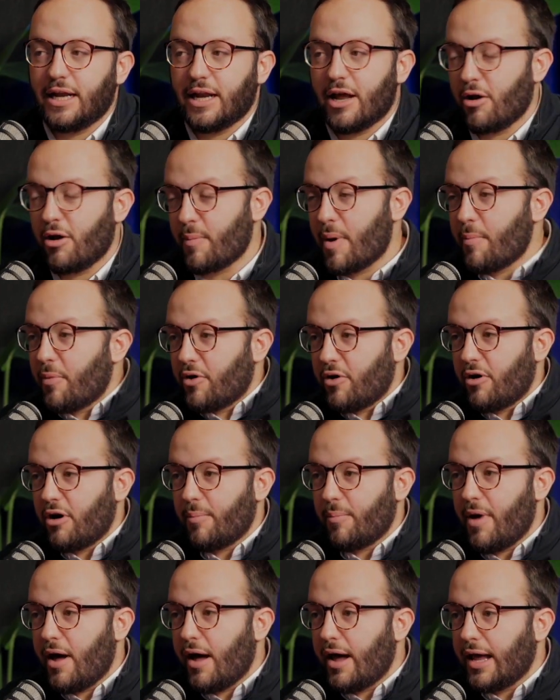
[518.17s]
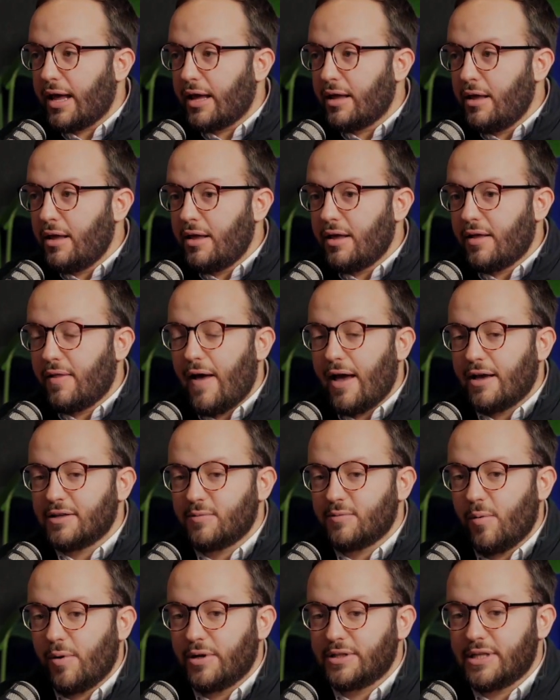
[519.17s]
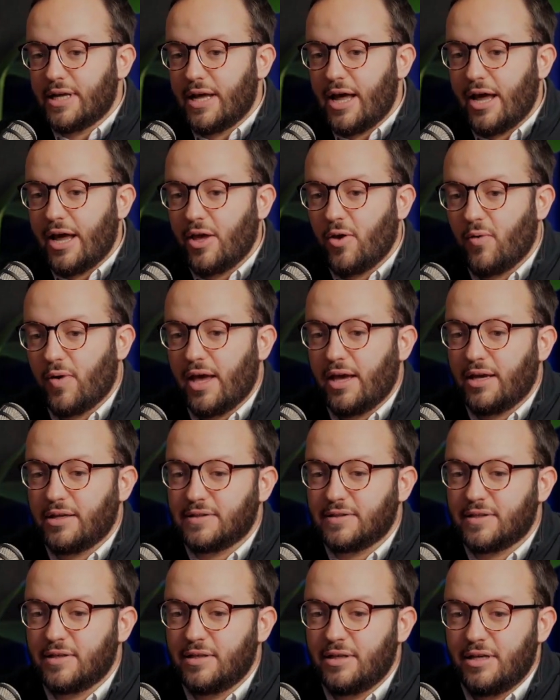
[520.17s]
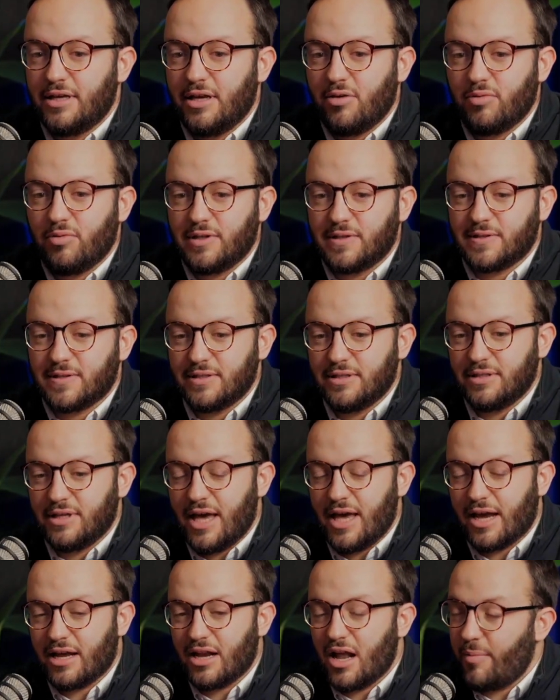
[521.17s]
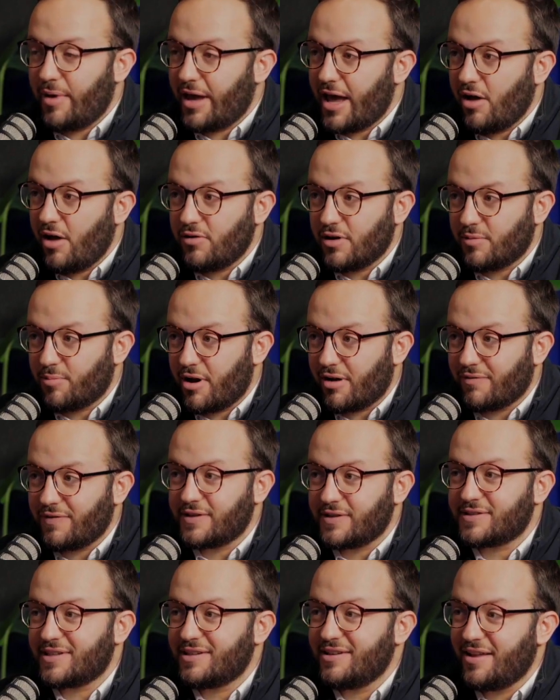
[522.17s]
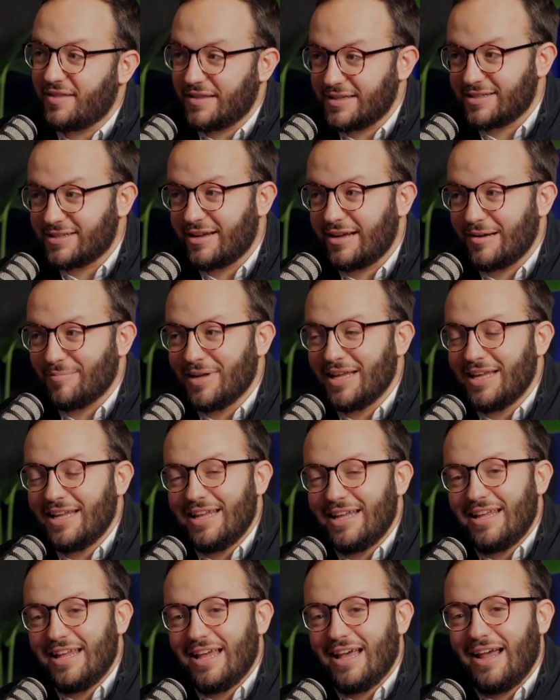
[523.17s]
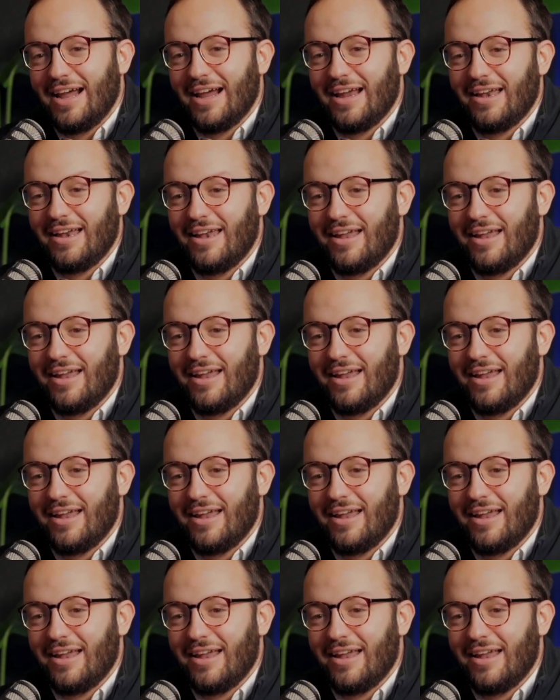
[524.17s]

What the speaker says: I remember during my class, we went to IUK's, it was Economic Outlook breakfast at the time, and